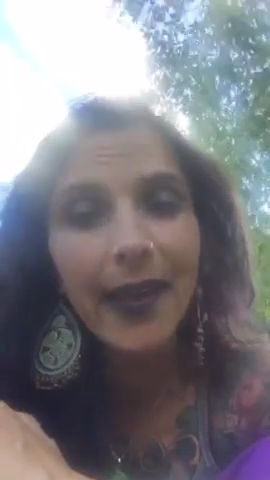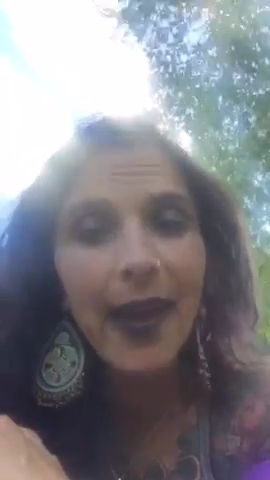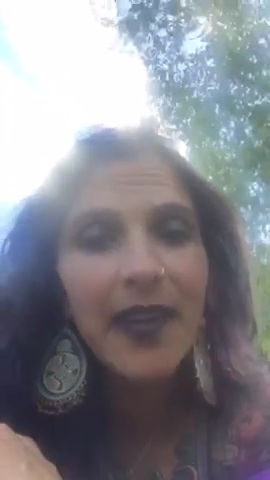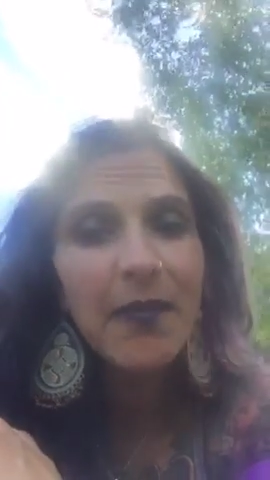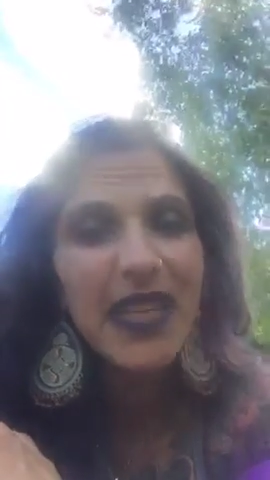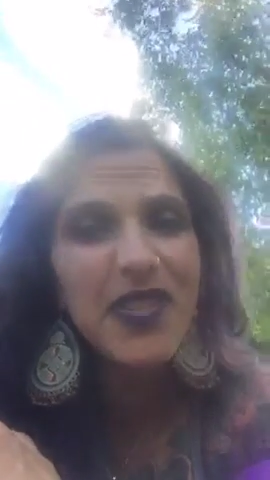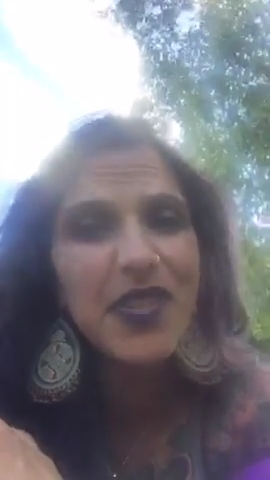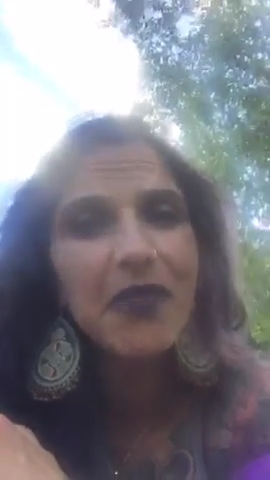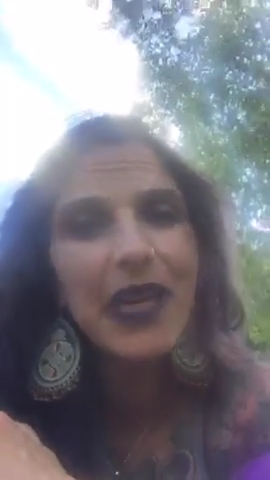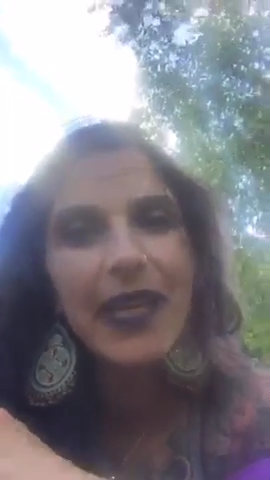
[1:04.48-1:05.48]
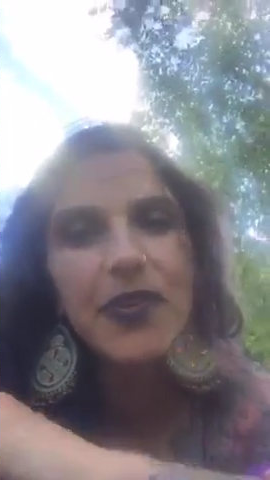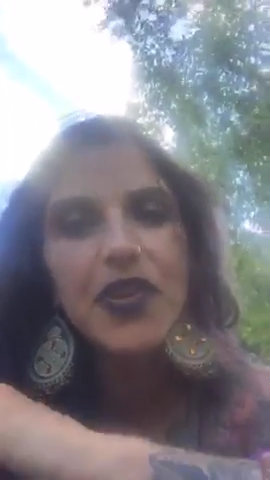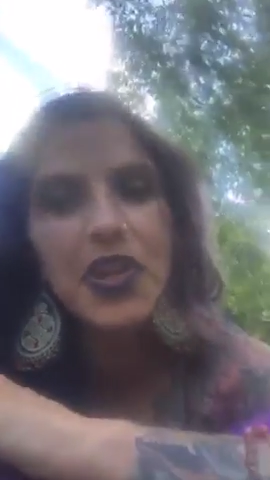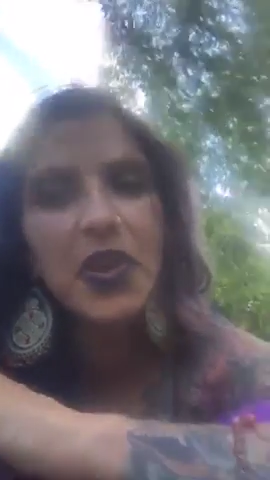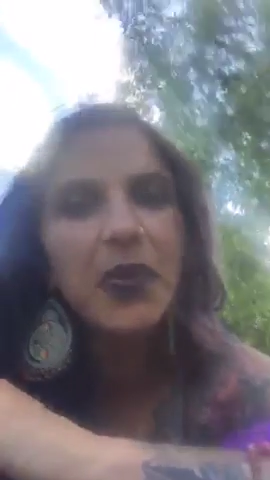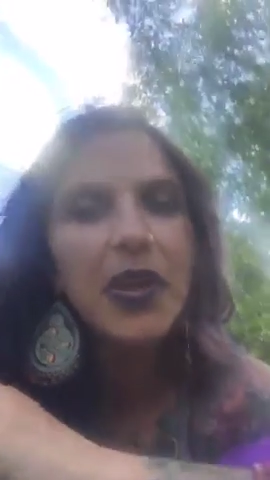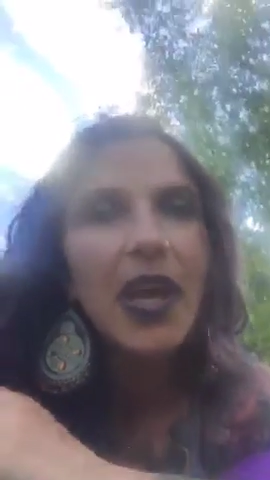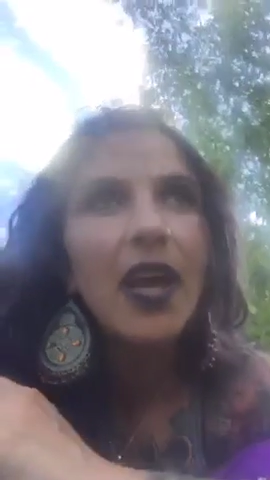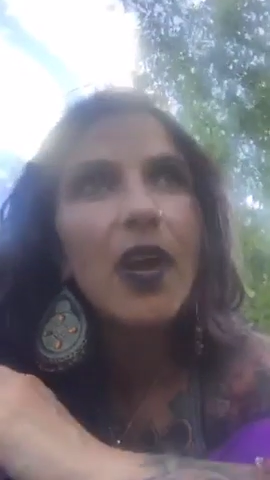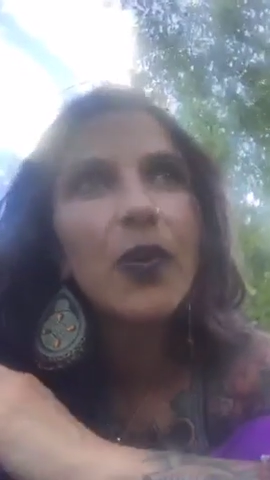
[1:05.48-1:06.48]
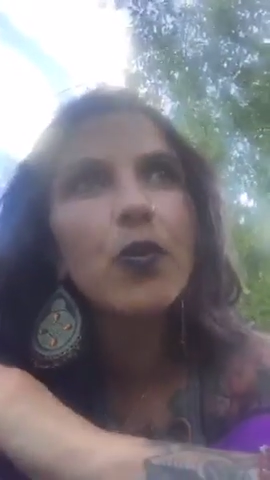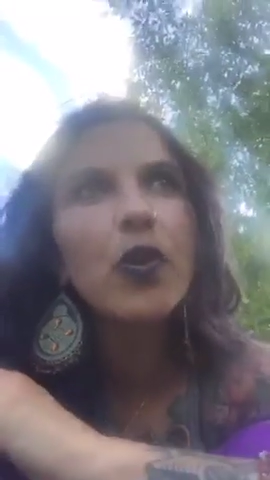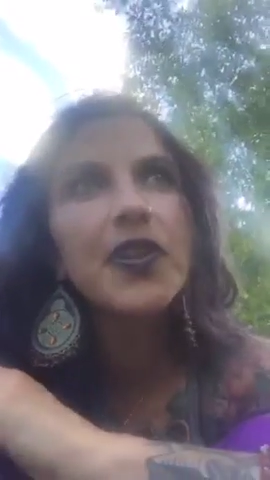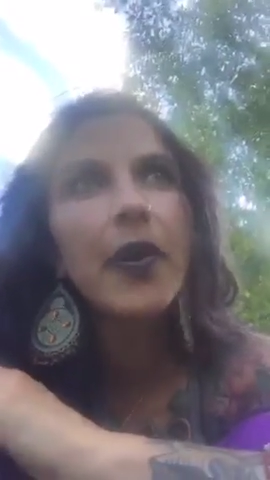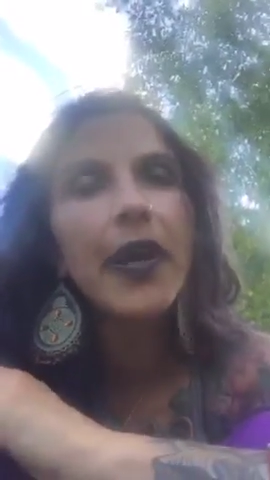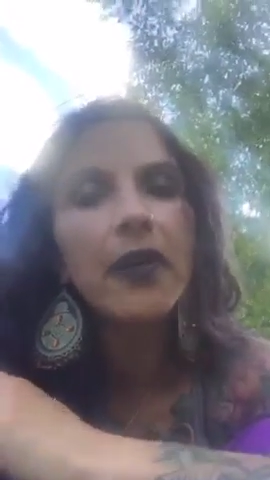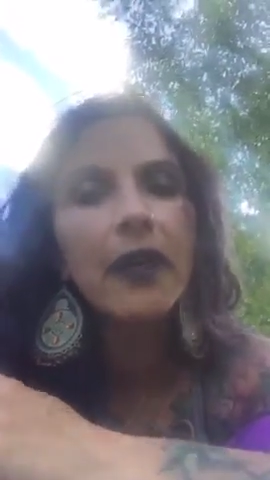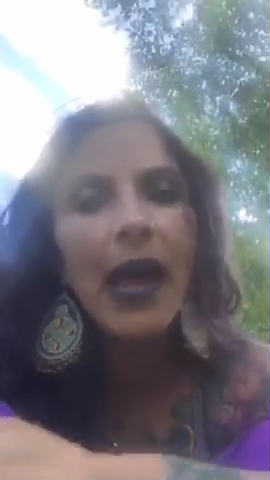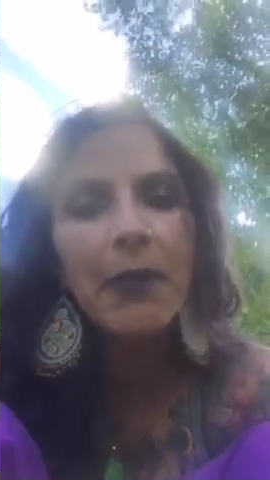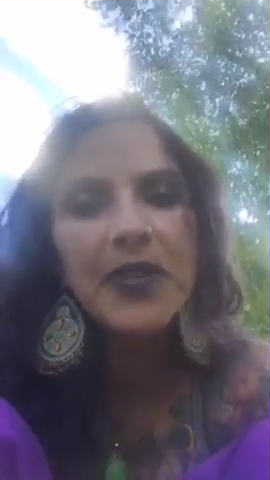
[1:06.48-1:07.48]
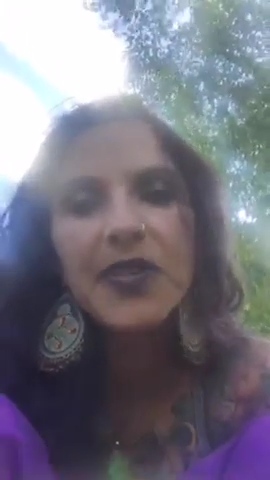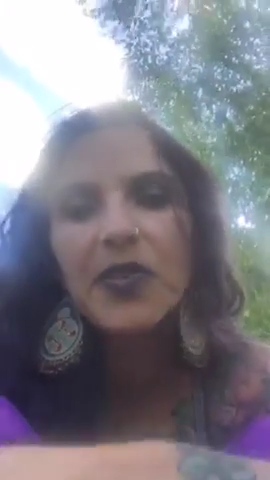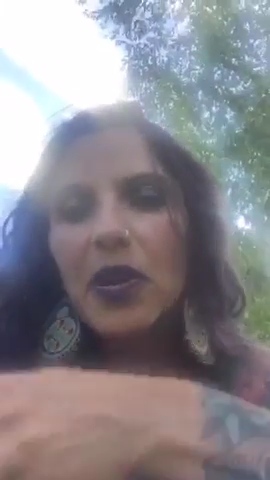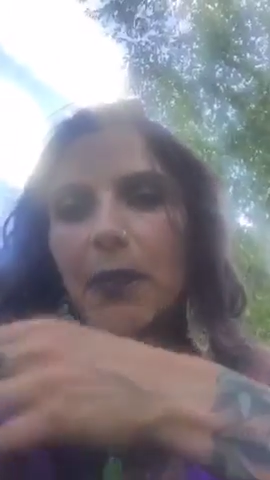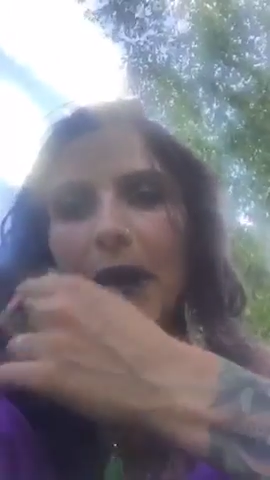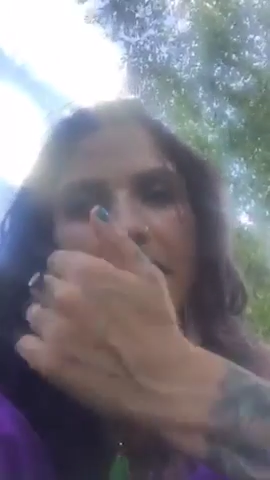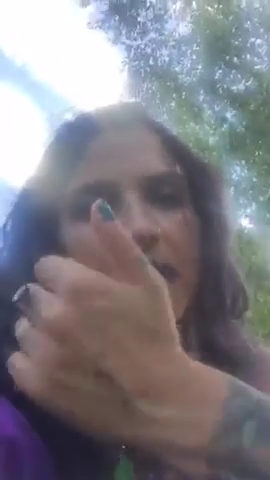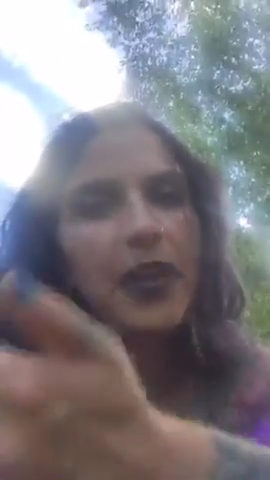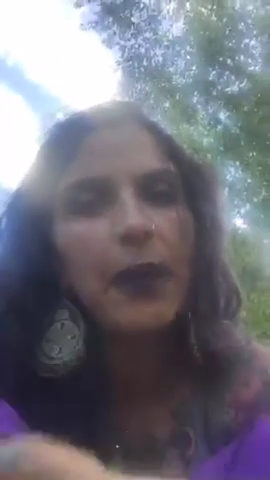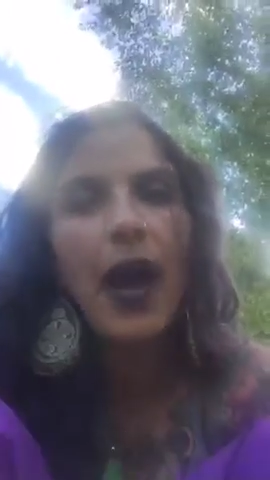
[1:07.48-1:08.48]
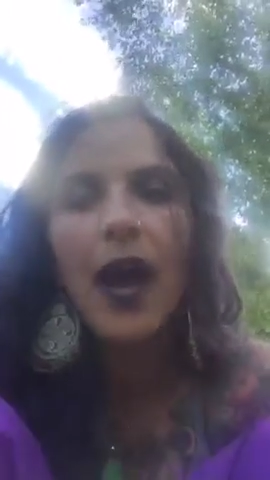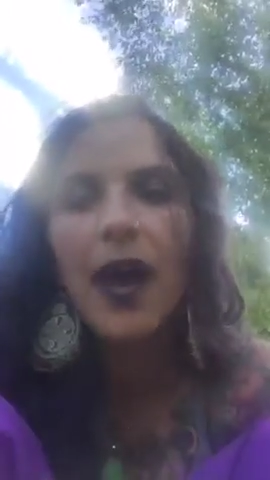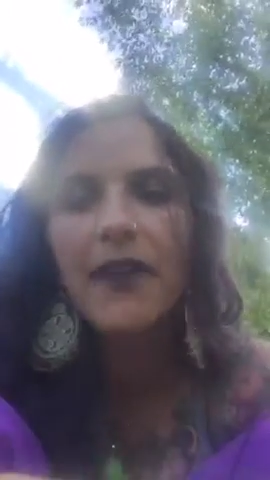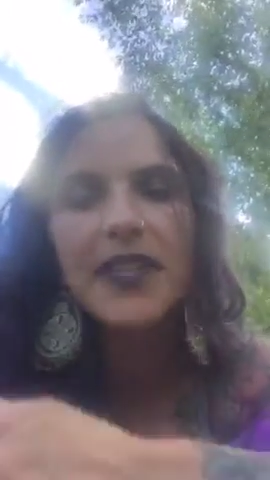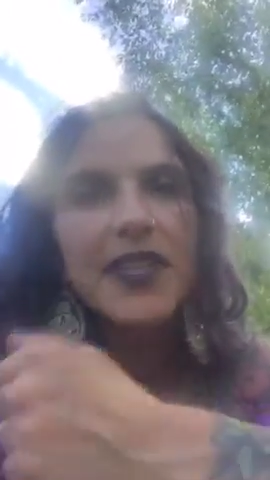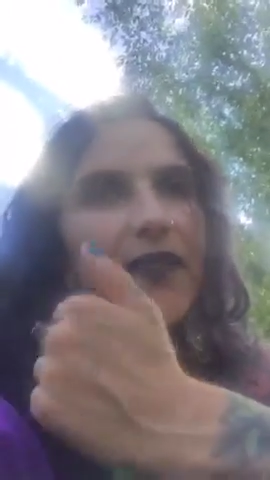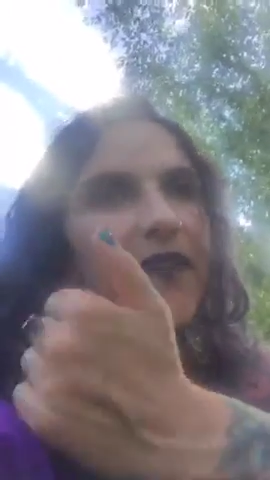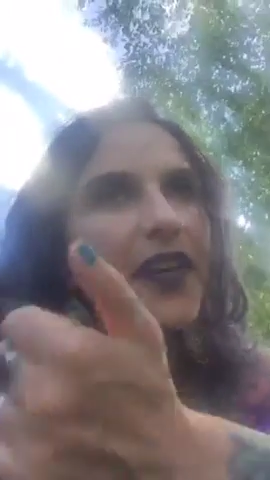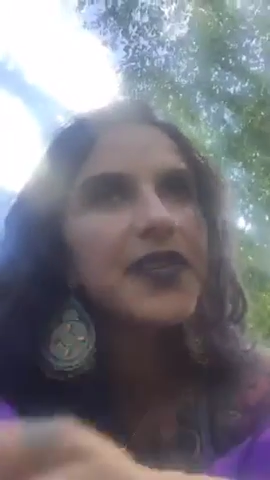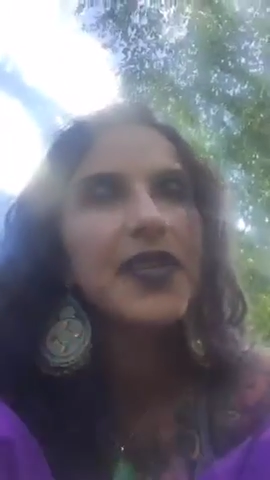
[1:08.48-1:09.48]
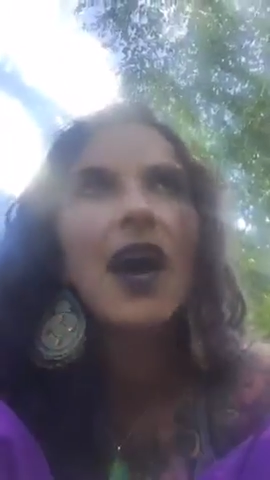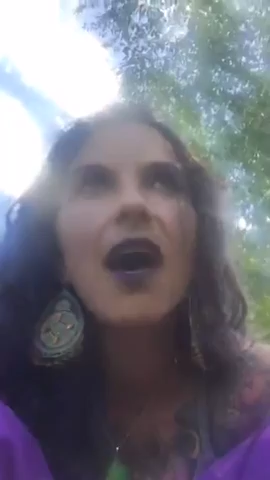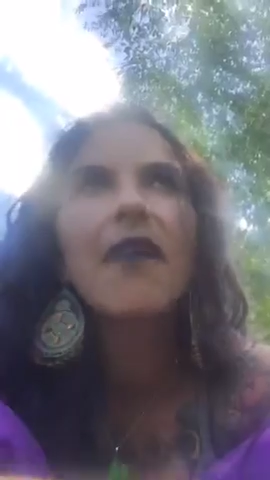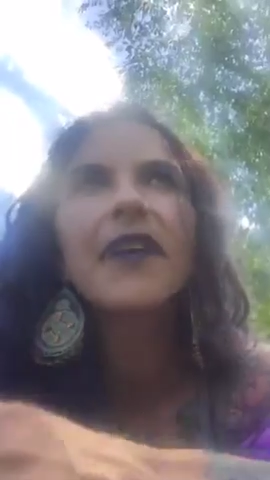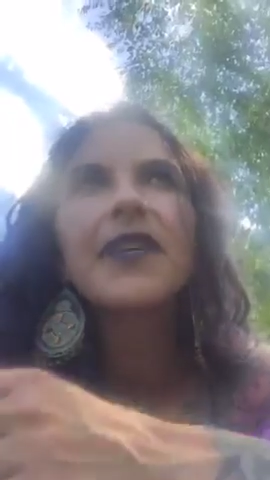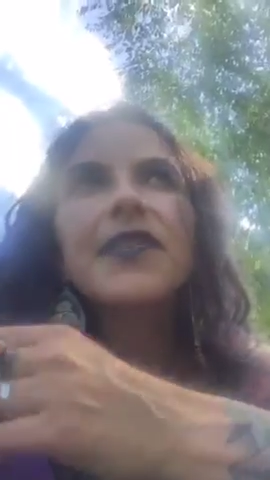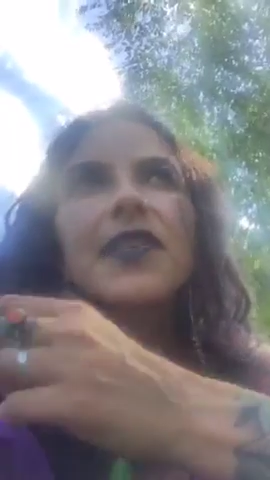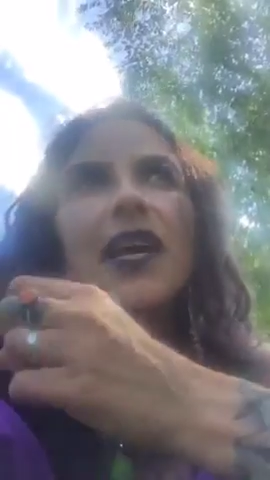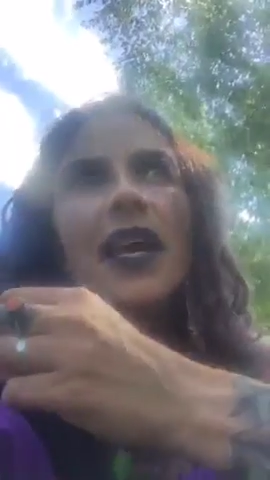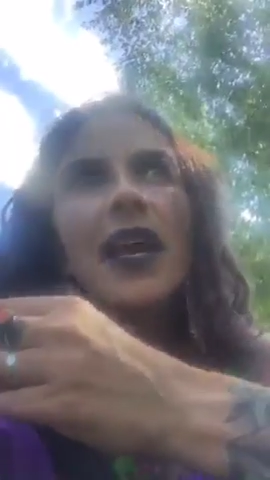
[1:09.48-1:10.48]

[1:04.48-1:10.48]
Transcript: It kind of means you're really in tune with what's going on. Lammas is all about the new harvest, the first harvest.